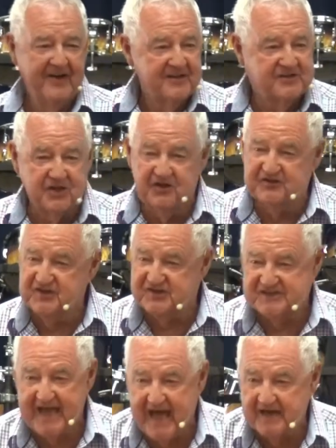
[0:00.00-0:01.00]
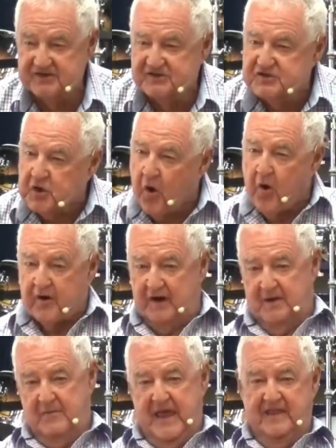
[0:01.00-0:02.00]
As soon as you start
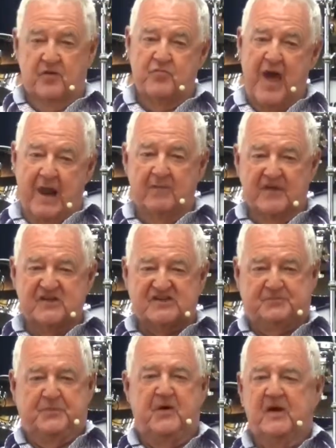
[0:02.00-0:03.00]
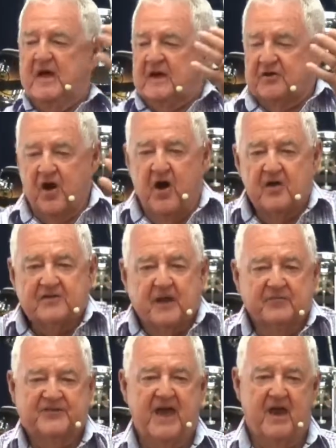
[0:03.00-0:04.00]
talking in the realm of the Spirit, God
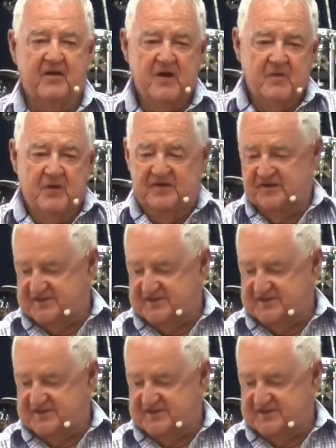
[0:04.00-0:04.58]
comes down. We're